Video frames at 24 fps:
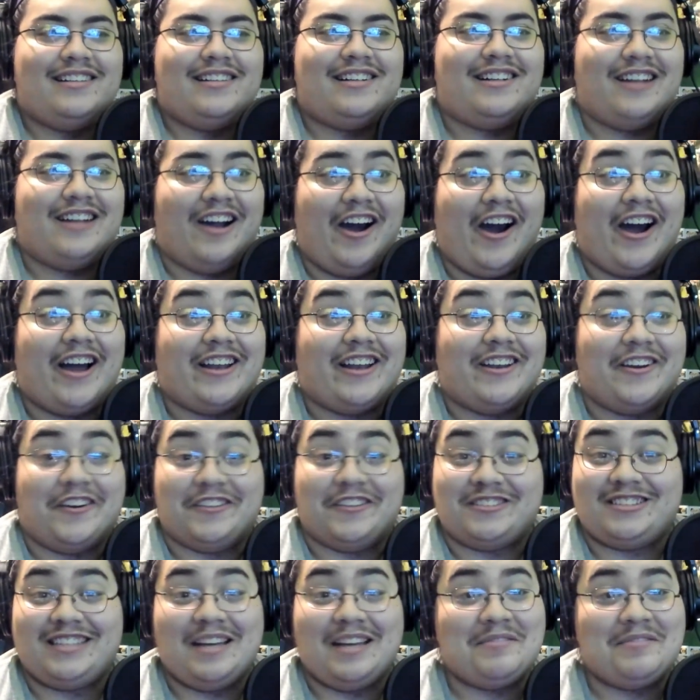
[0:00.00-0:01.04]
God, yo,
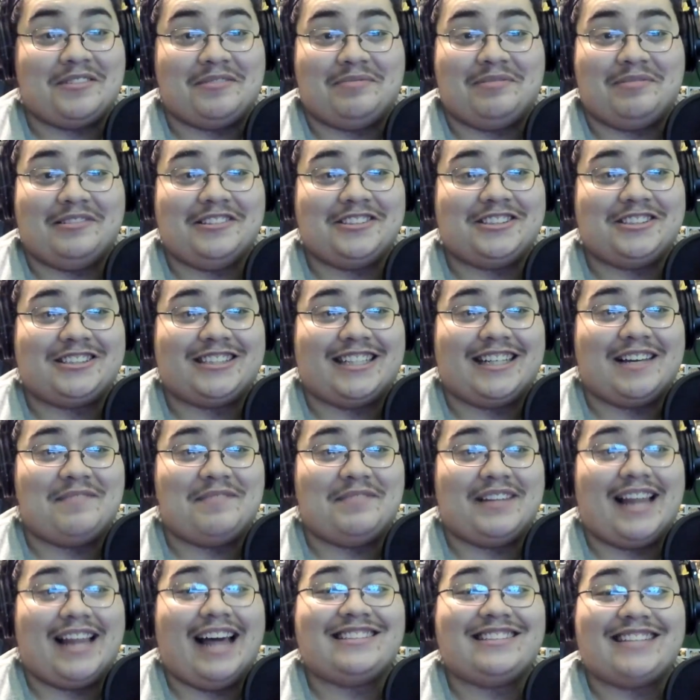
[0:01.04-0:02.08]
Sam was bullshit. I
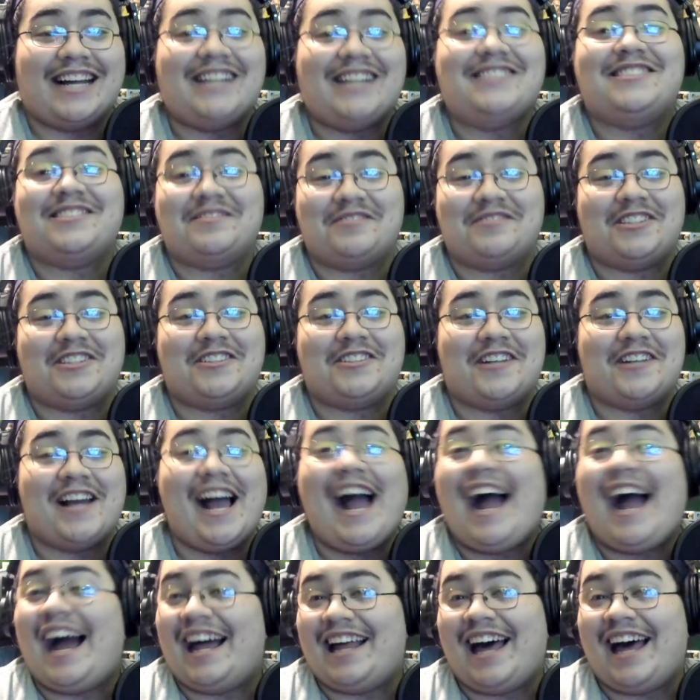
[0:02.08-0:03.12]
mean, that's some good...
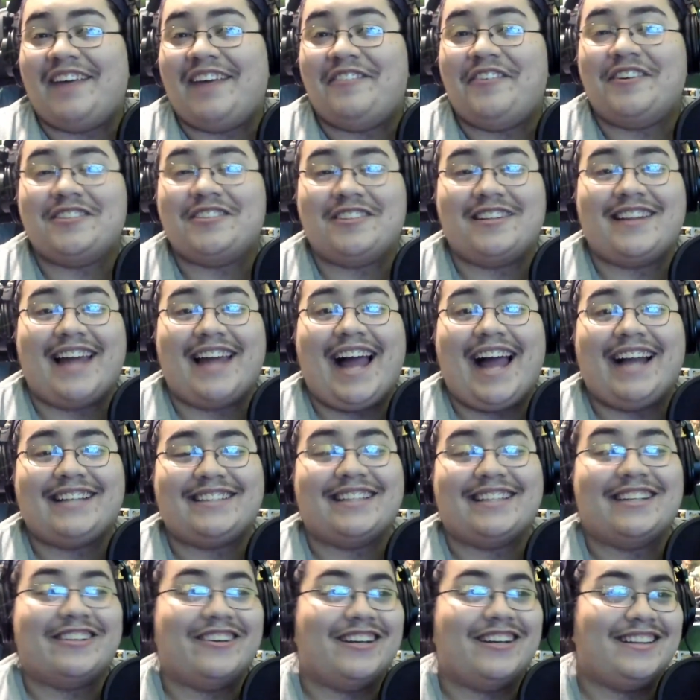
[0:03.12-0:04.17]
I fucked with the
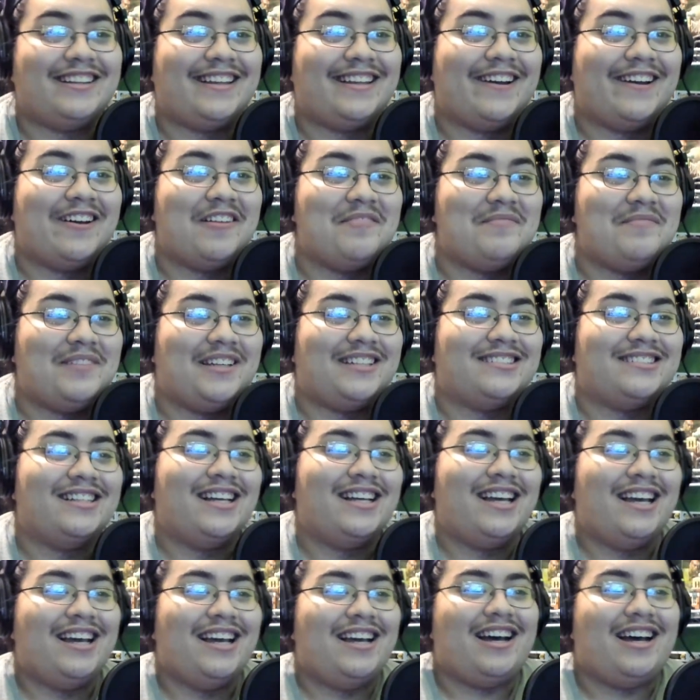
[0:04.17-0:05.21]
acting right there. I mean,
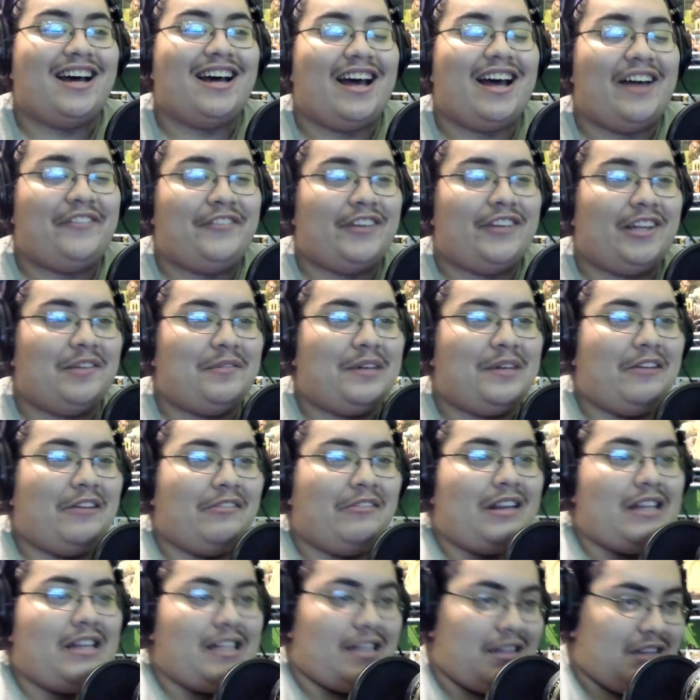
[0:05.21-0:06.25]
I feel like we don't
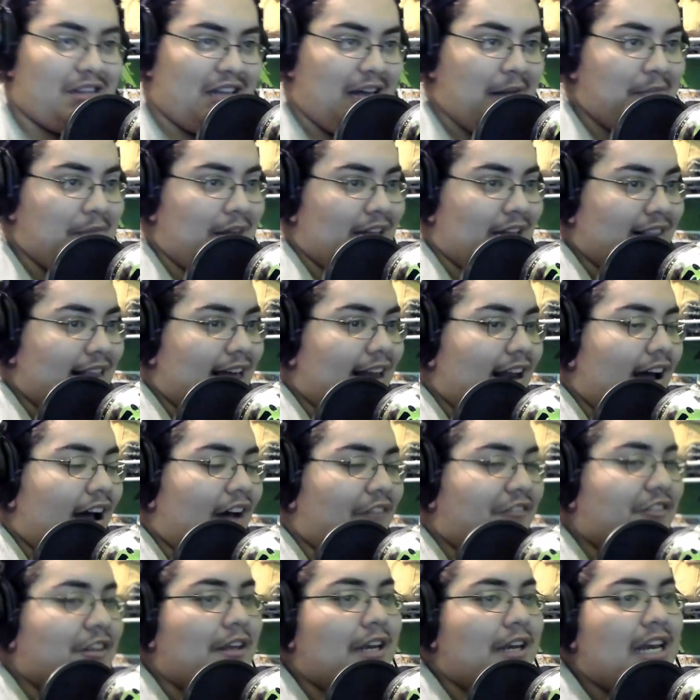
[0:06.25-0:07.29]
see Sam like that
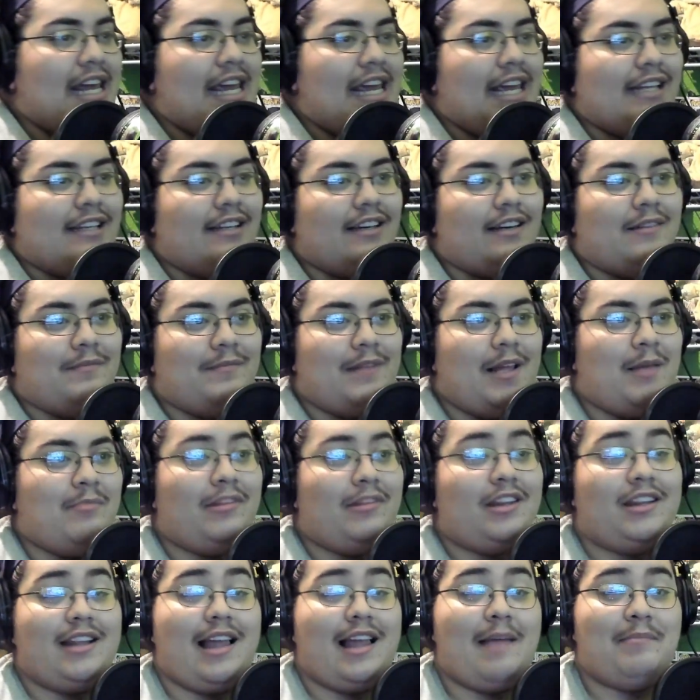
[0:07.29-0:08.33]
often, and him
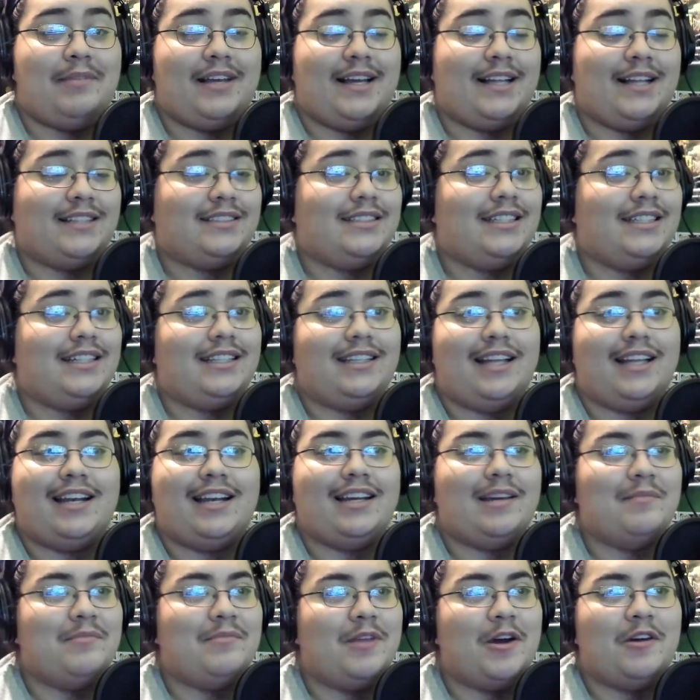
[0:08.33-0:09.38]
snapping at Dean,
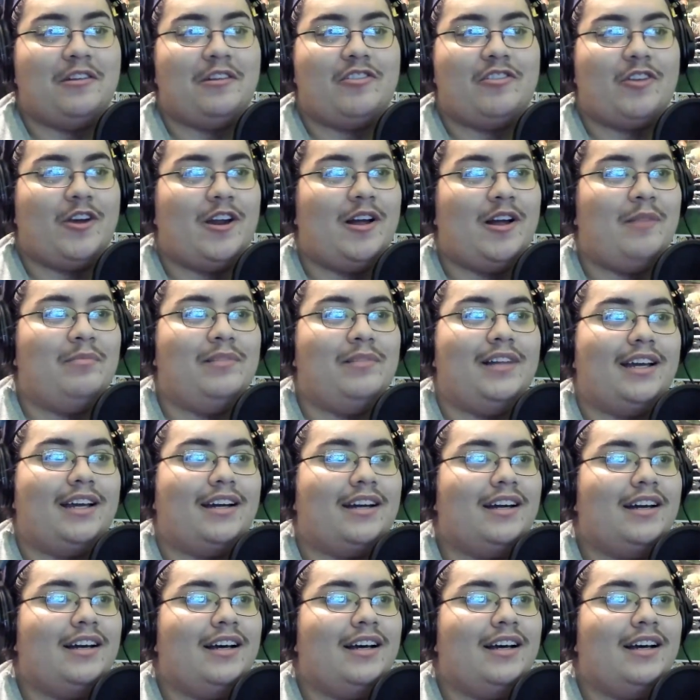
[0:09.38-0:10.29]
letting him know straight up, like,